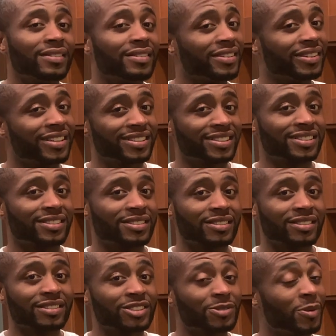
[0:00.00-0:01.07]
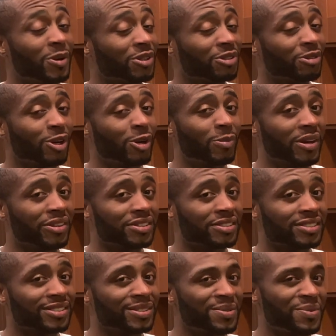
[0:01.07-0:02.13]
This is Smoke and Grill Brothers.
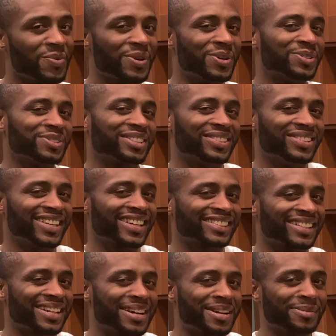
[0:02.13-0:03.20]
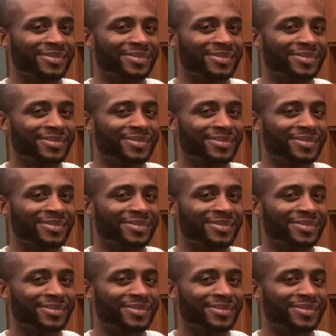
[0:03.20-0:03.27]
We're gonna see you next time.